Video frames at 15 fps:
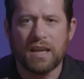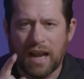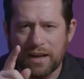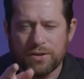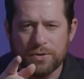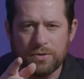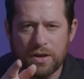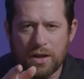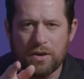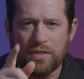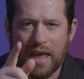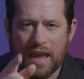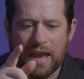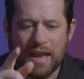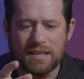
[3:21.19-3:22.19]
And I do know
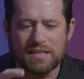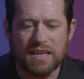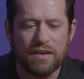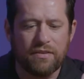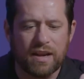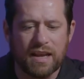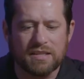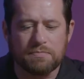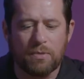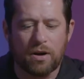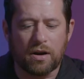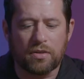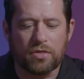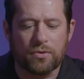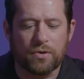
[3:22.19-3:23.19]
that A7S
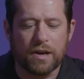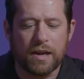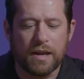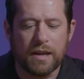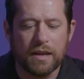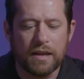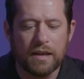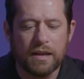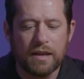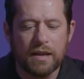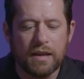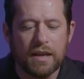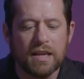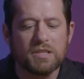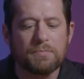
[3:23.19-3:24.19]
Mark III
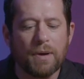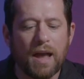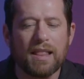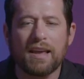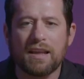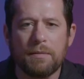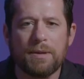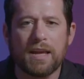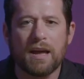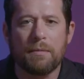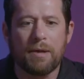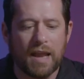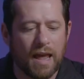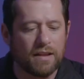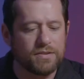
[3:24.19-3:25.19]
is probably going to be
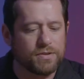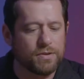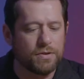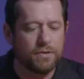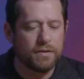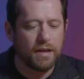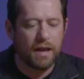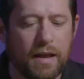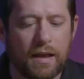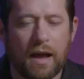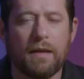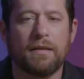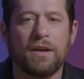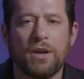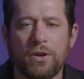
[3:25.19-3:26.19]
coming out soon.
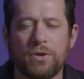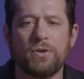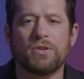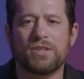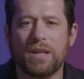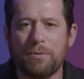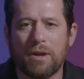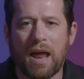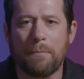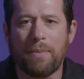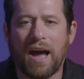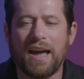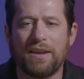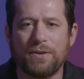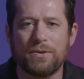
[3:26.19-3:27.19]
Usually when I
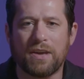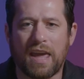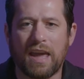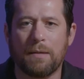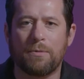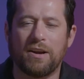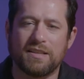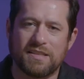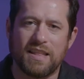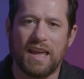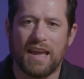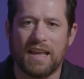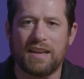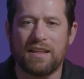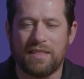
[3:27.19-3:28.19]
buy a new camera, it's
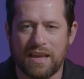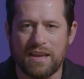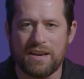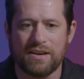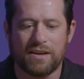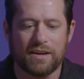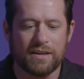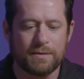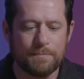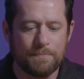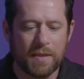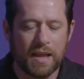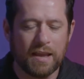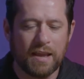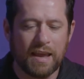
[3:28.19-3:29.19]
the end of the year,
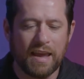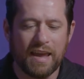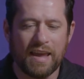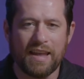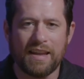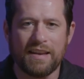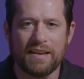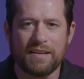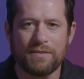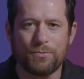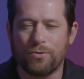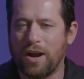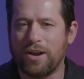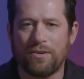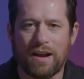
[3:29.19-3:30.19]
and
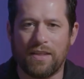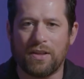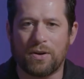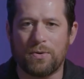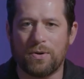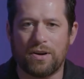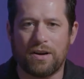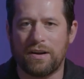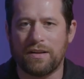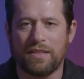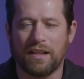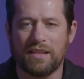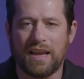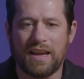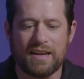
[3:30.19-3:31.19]
right around the corner,
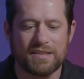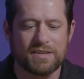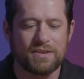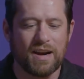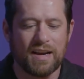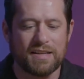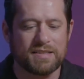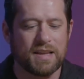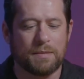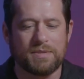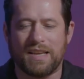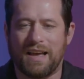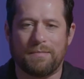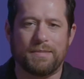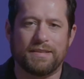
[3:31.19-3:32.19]
the latest greatest
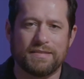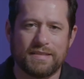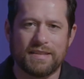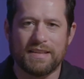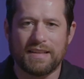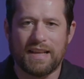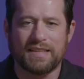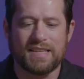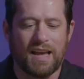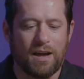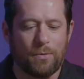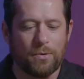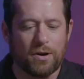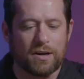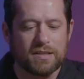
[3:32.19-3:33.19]
comes out. That's
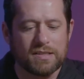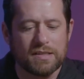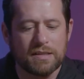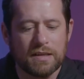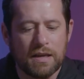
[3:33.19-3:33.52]
how it works.